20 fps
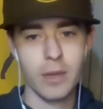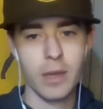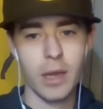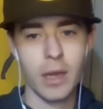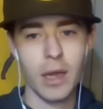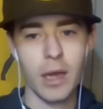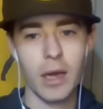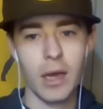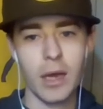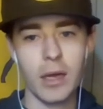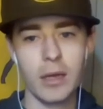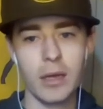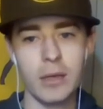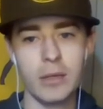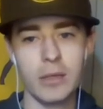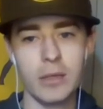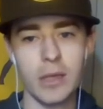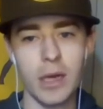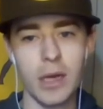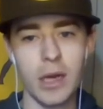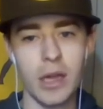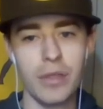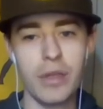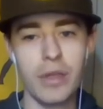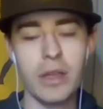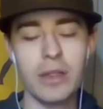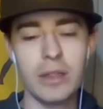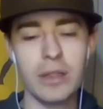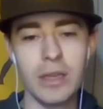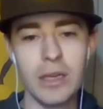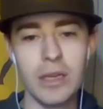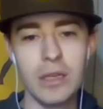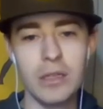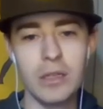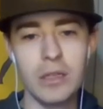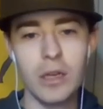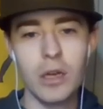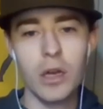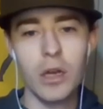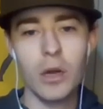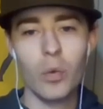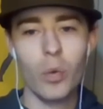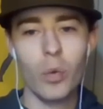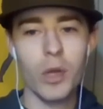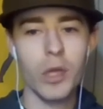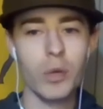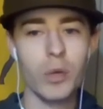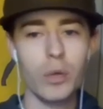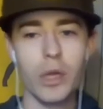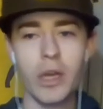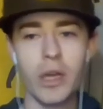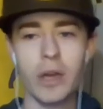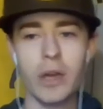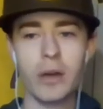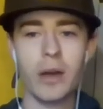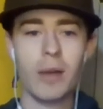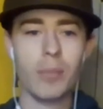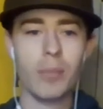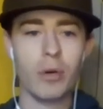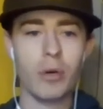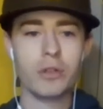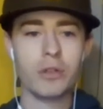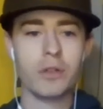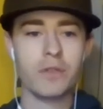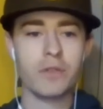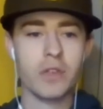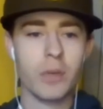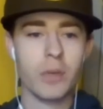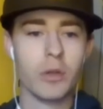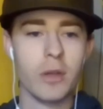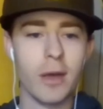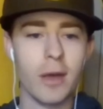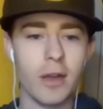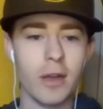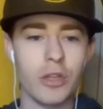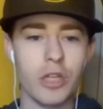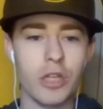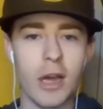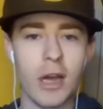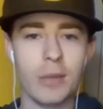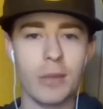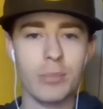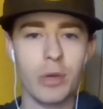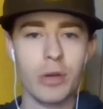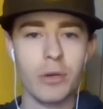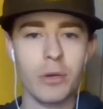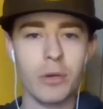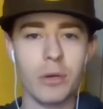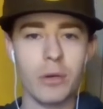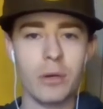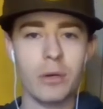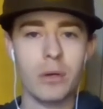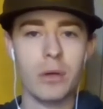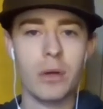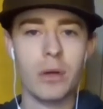And I think these when you look at numbers of someone like Chad Pinder,